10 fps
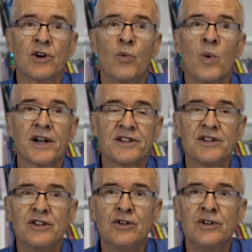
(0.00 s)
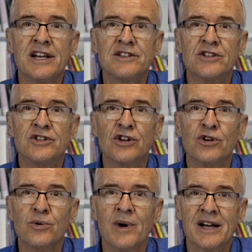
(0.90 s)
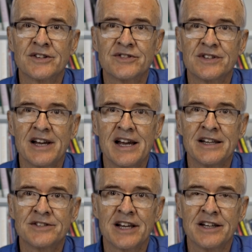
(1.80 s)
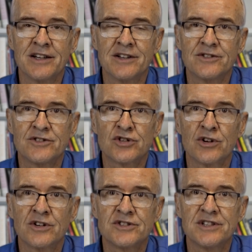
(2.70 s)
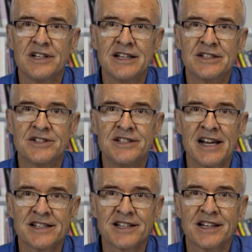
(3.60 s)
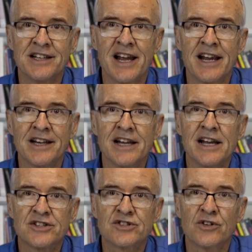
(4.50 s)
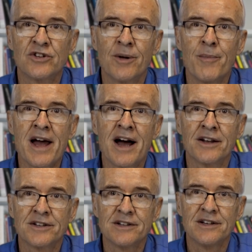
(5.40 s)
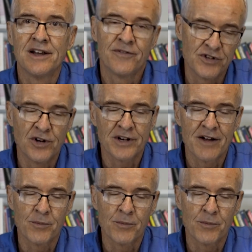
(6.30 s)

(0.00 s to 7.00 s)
what you need to do as a church is designate a certain amount, if you don't have